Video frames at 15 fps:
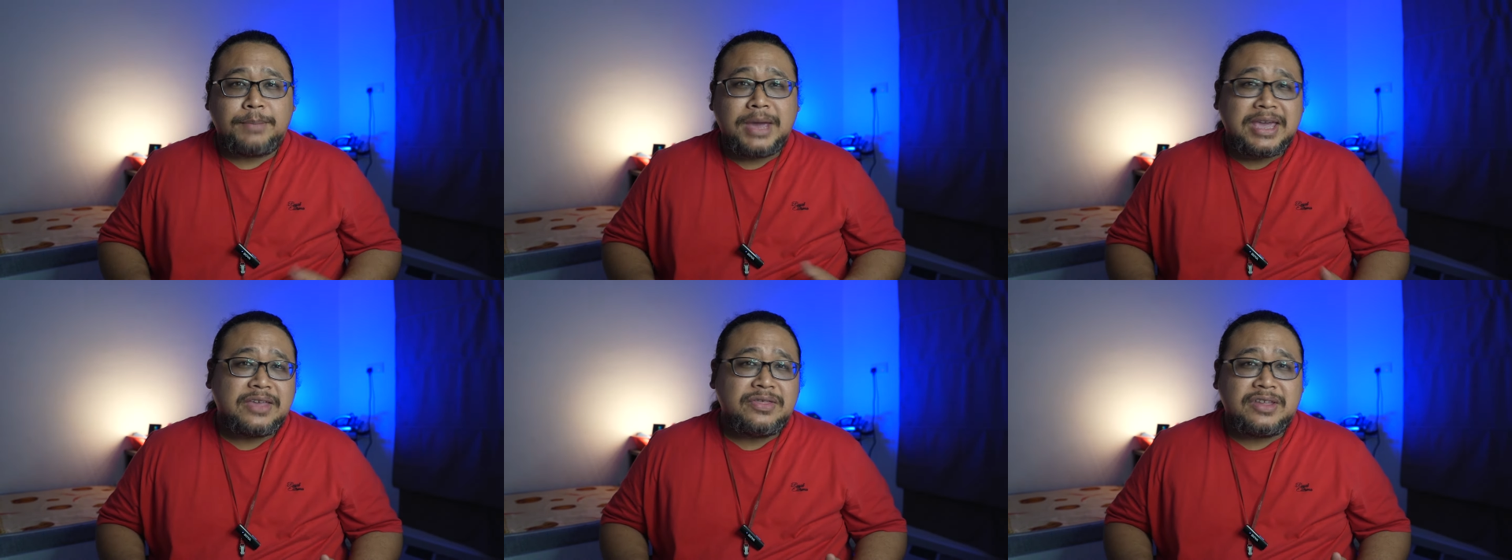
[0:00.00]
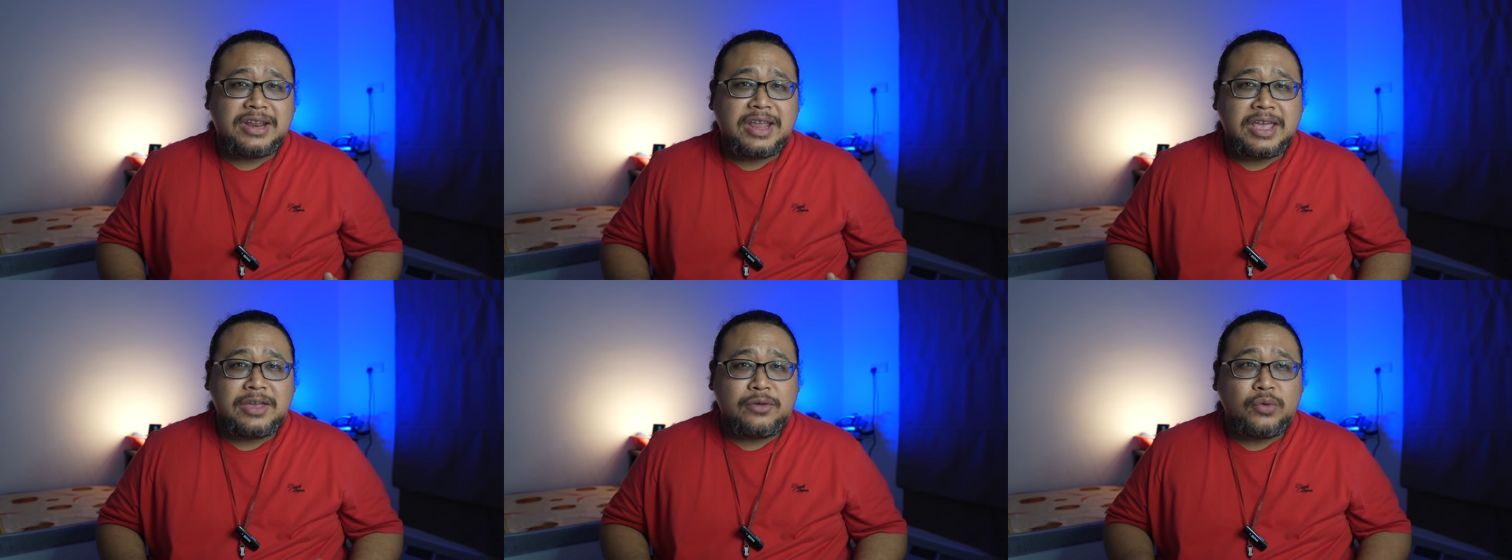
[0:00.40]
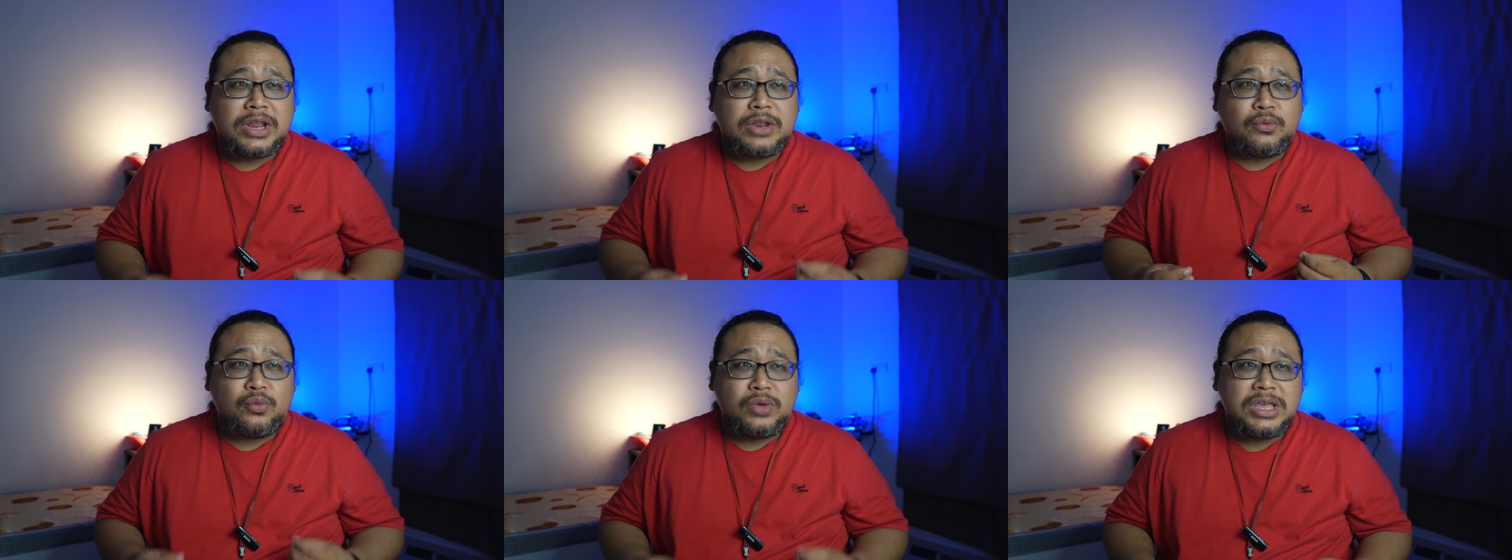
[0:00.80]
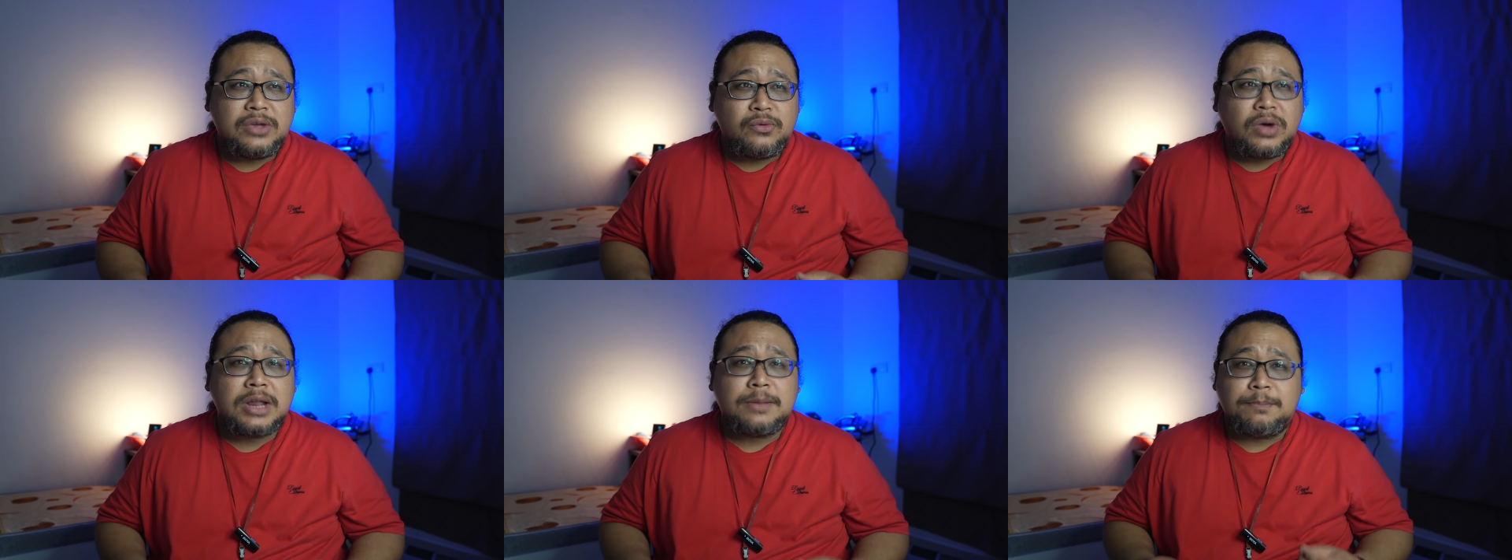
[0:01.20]
Back in the day, when we
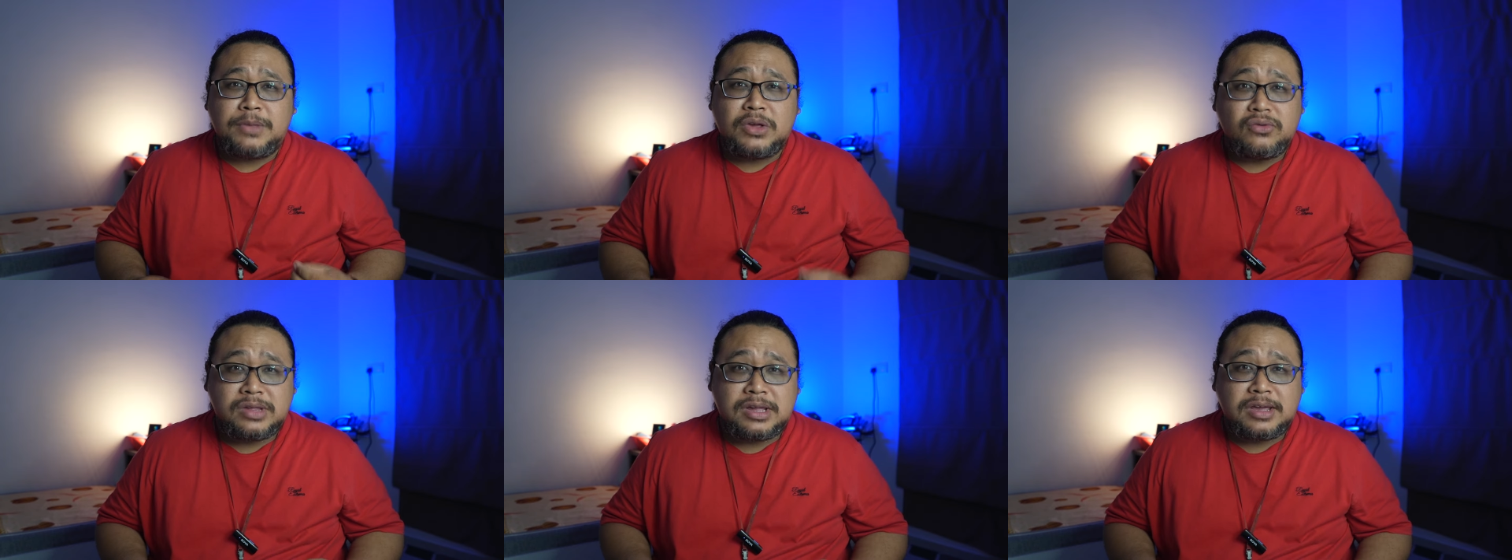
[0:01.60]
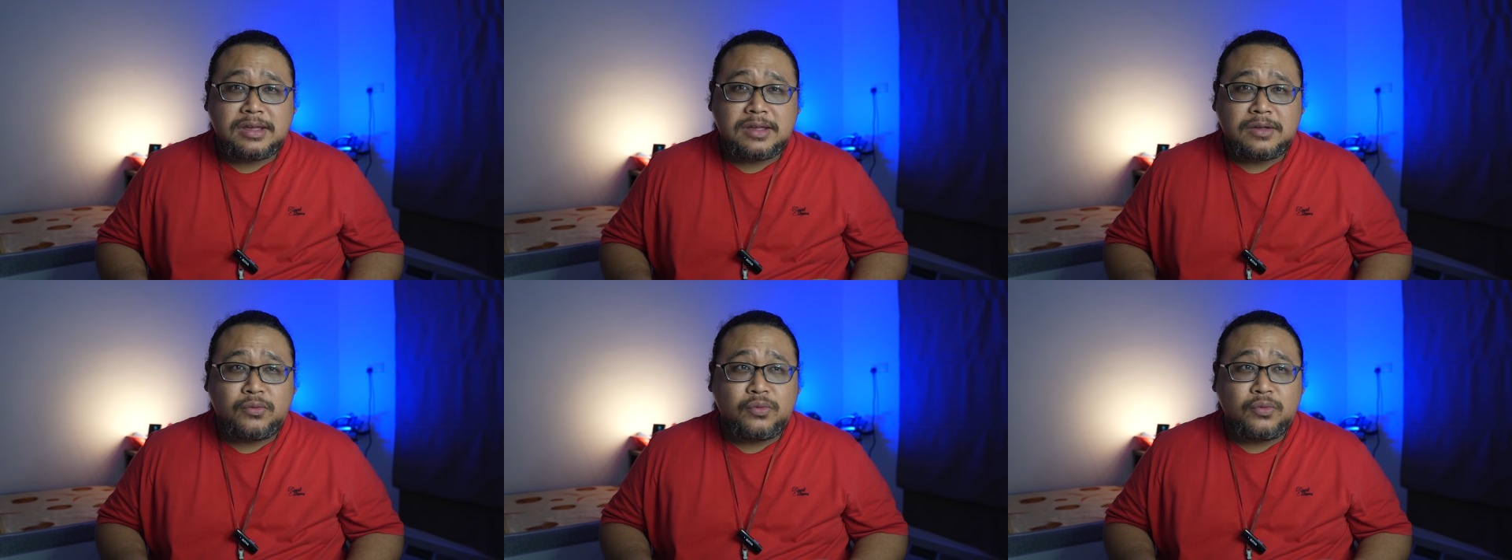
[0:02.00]
want music,